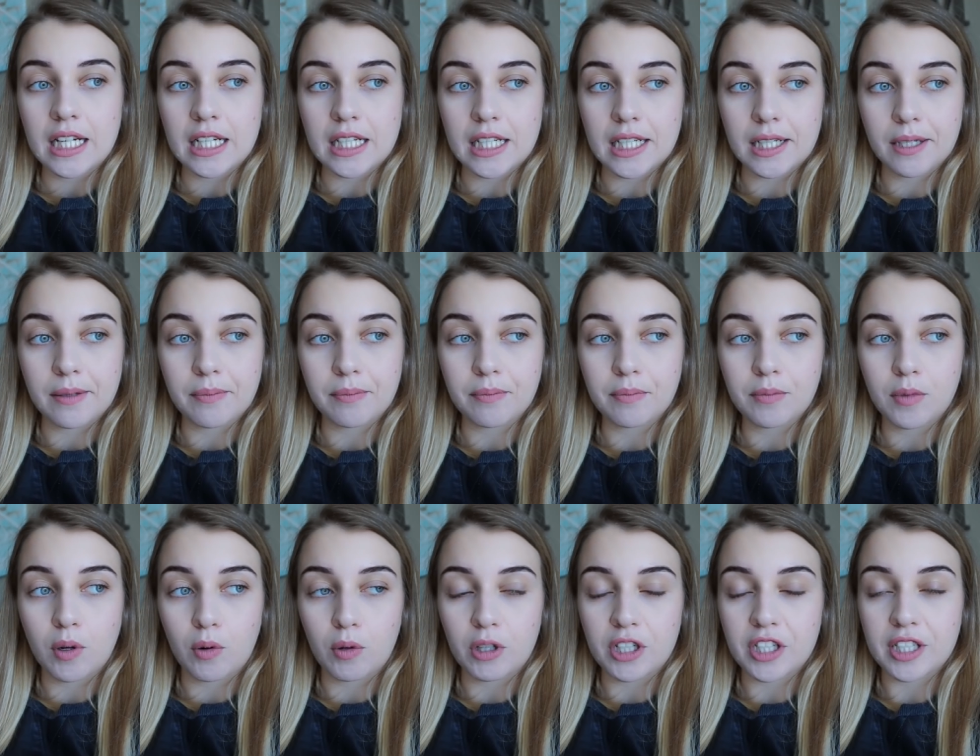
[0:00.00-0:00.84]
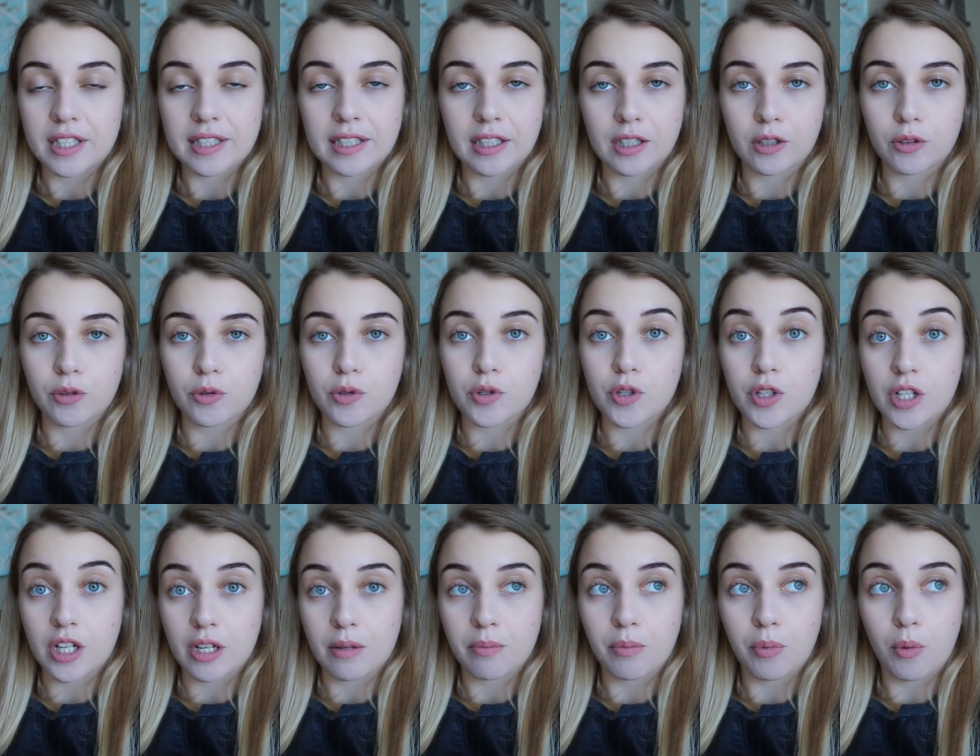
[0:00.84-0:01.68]
Um, we just need to
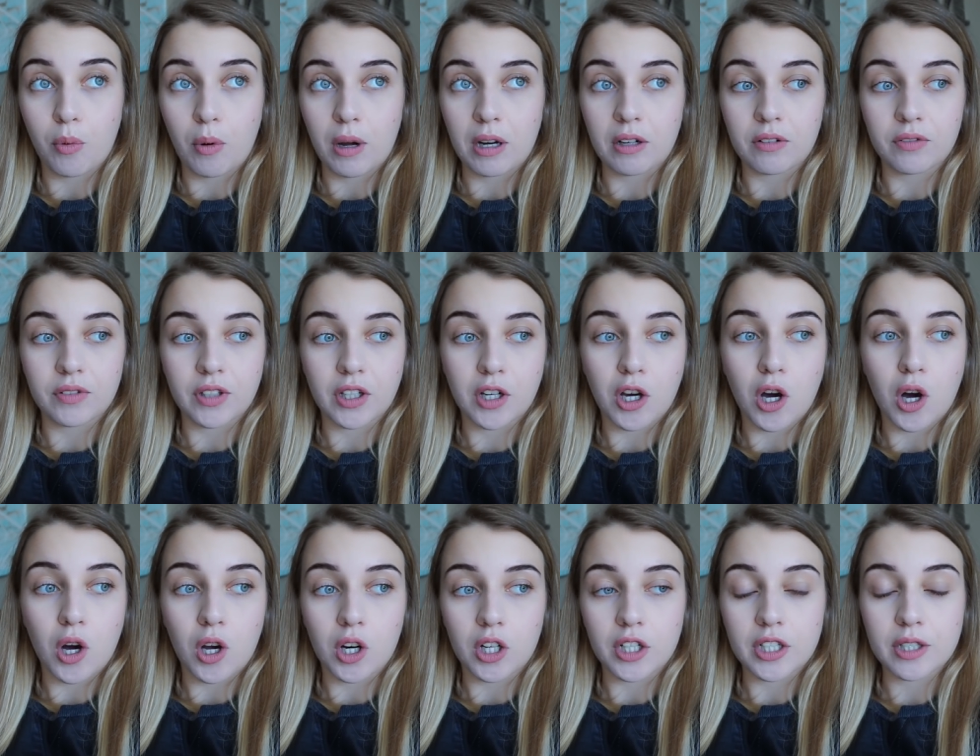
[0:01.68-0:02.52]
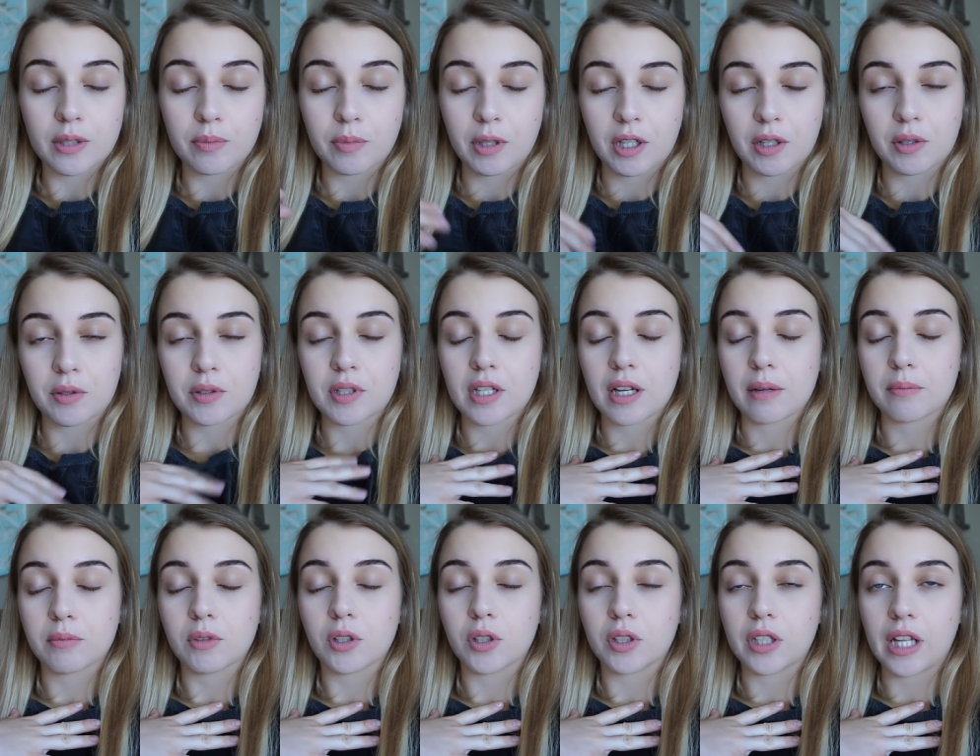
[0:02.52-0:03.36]
ship one of the cars because
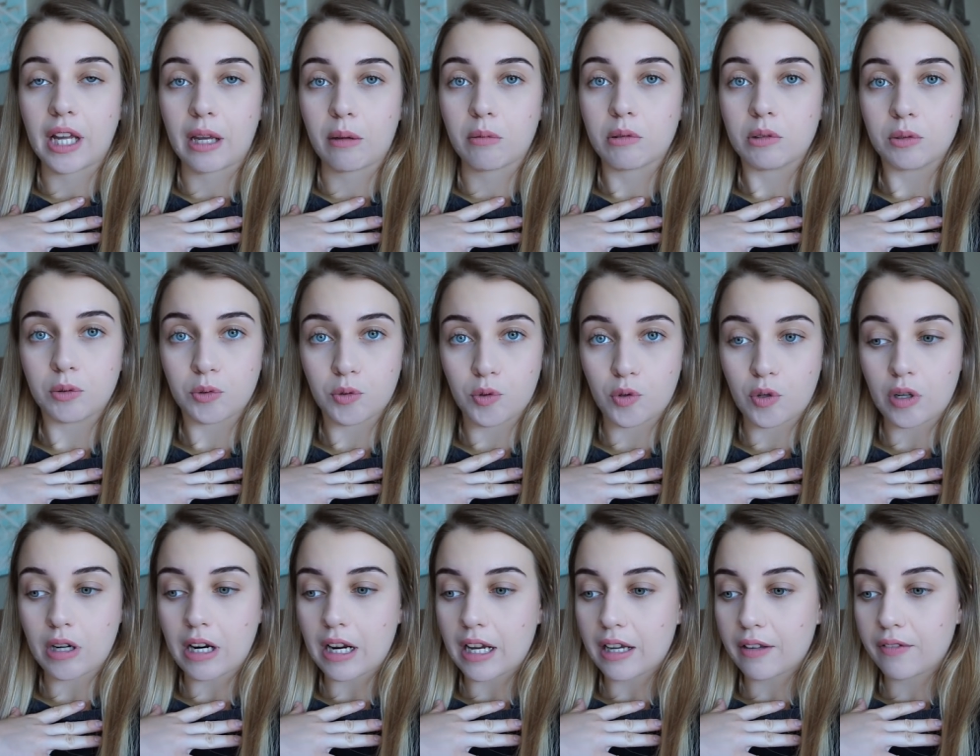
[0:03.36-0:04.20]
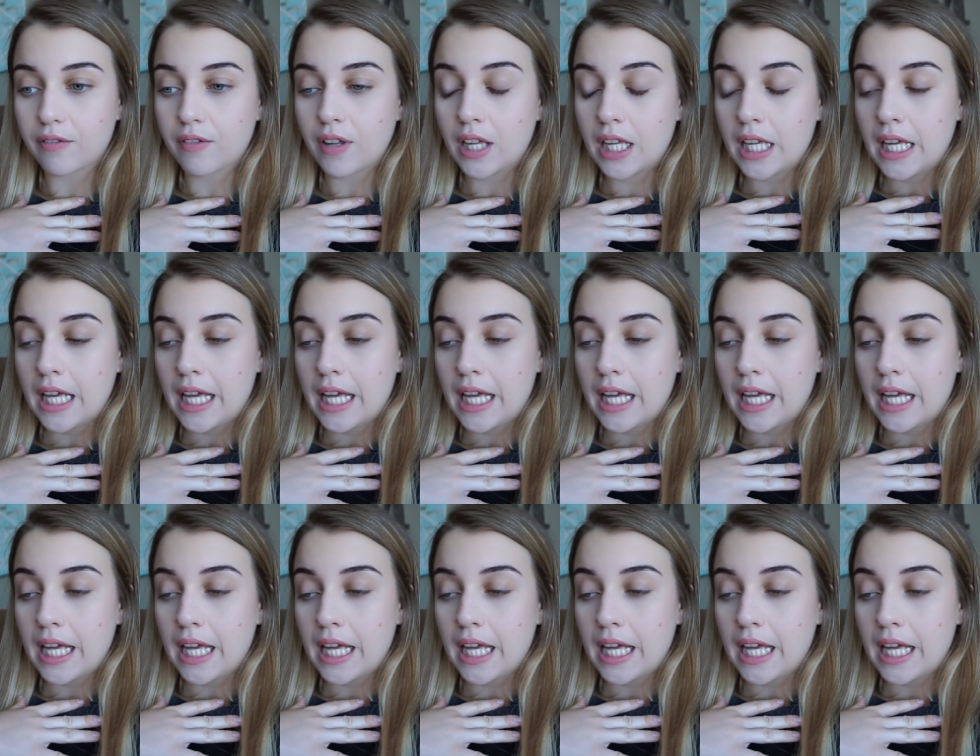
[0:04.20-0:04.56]
I'm not able to drive.